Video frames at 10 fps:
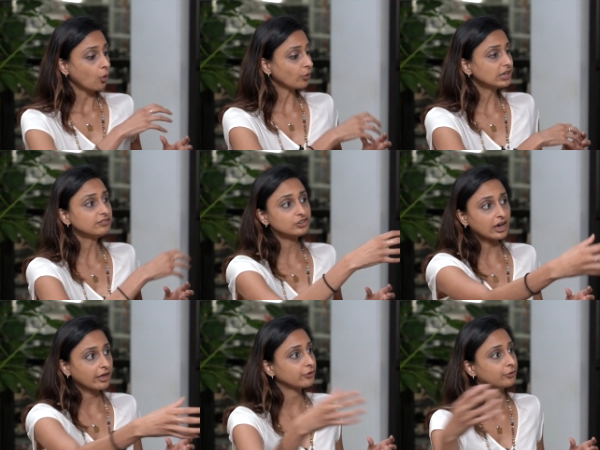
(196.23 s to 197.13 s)
or even to
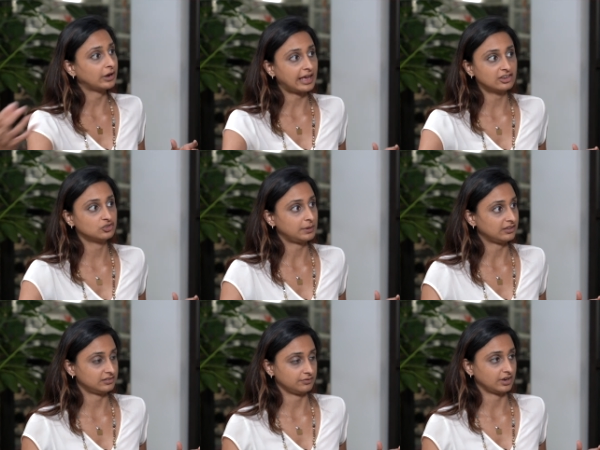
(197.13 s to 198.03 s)
other
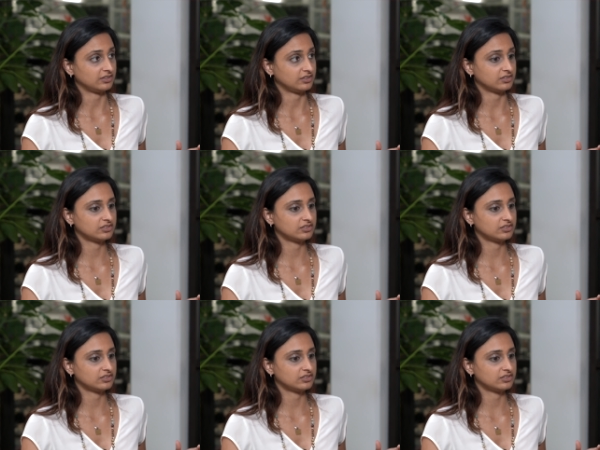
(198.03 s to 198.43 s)
edge-based devices.